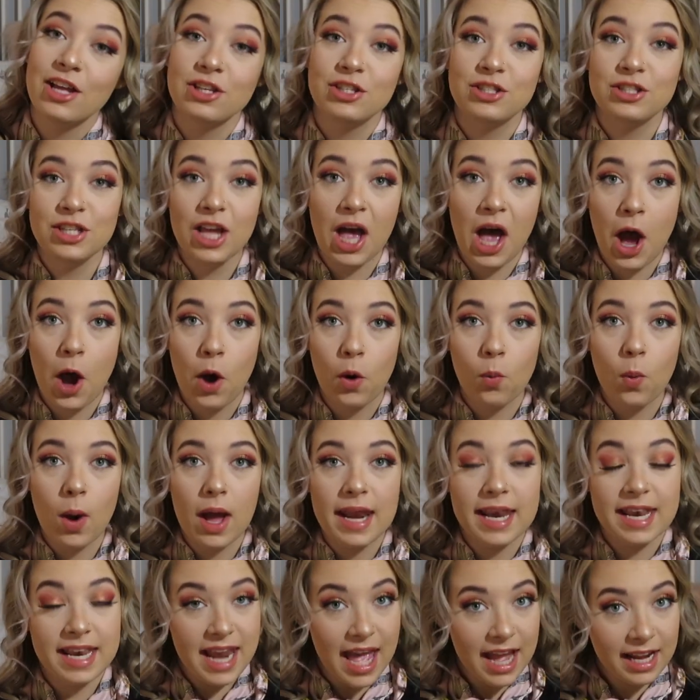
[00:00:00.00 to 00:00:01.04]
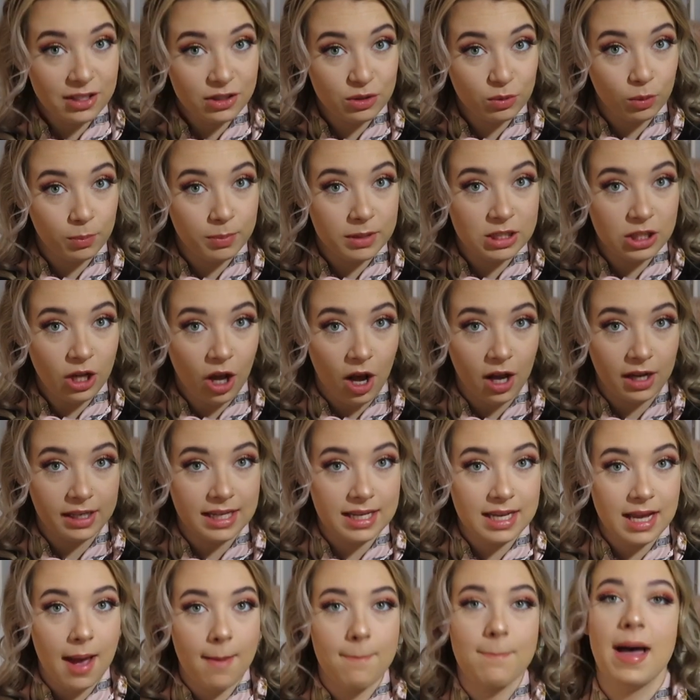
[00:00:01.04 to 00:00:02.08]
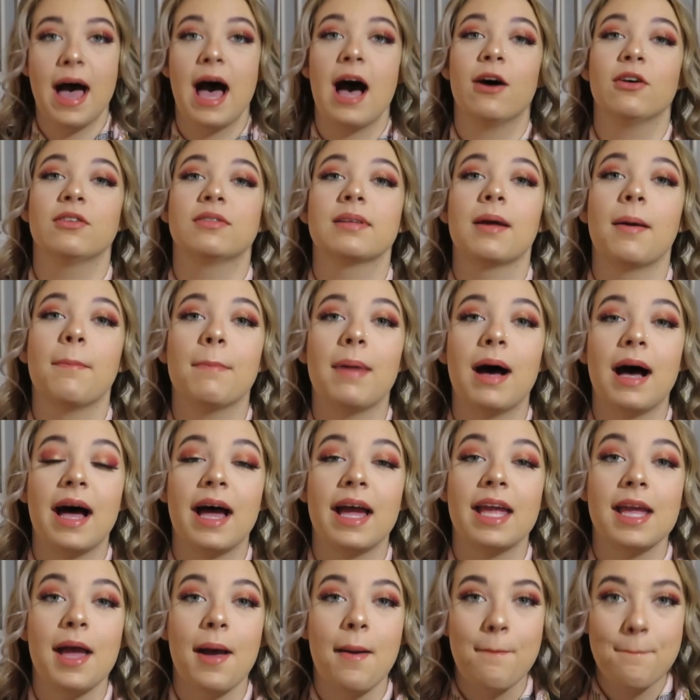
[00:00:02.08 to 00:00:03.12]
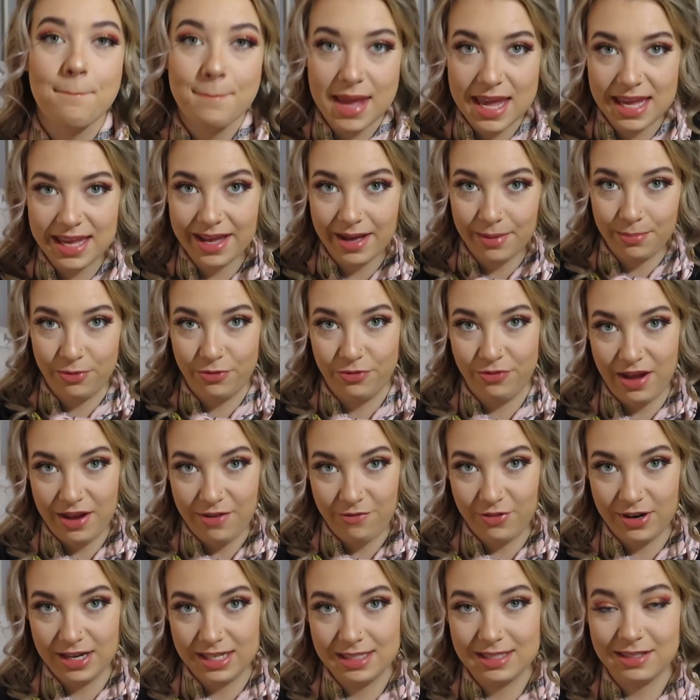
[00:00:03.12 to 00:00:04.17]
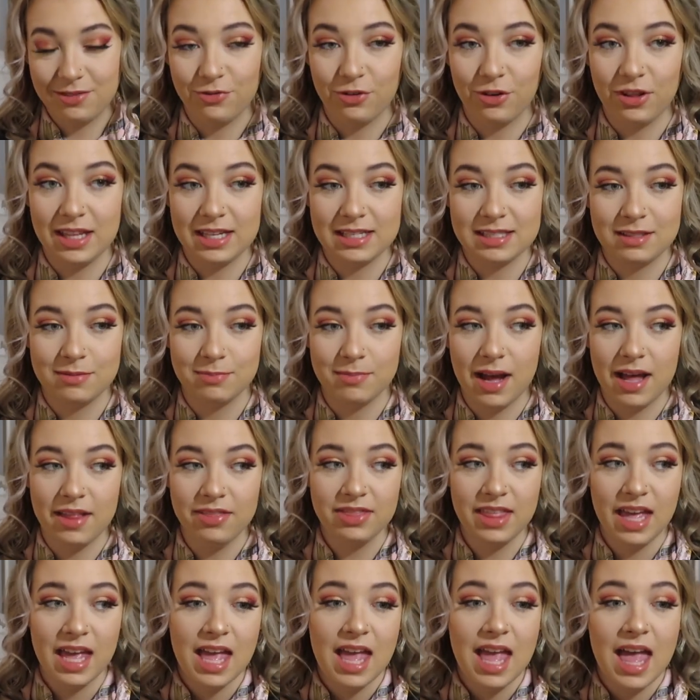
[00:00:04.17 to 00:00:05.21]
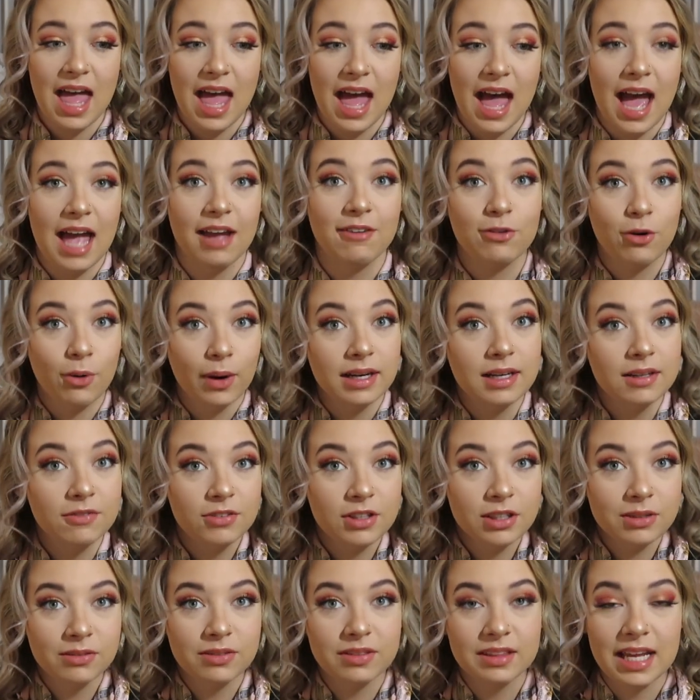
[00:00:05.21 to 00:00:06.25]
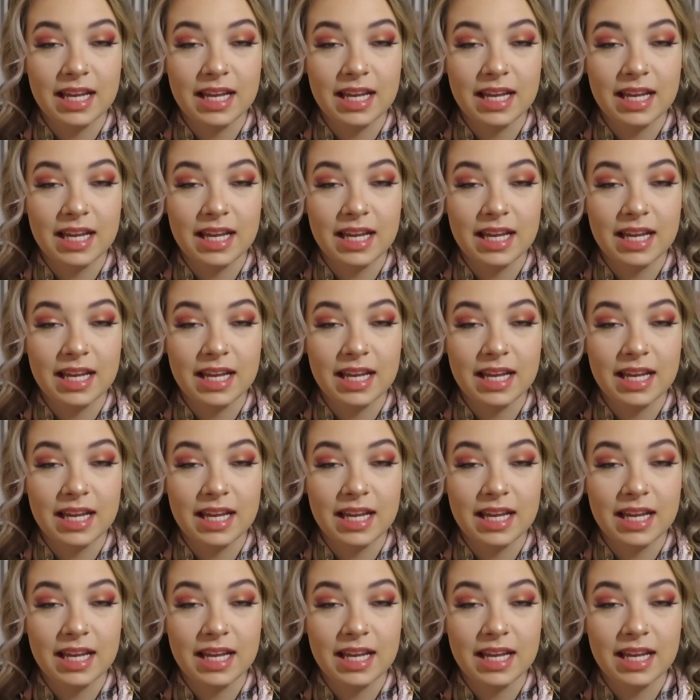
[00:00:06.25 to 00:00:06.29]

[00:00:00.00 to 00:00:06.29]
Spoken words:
So, next we'll be talking about my makeup favorites for this month. I have quite a few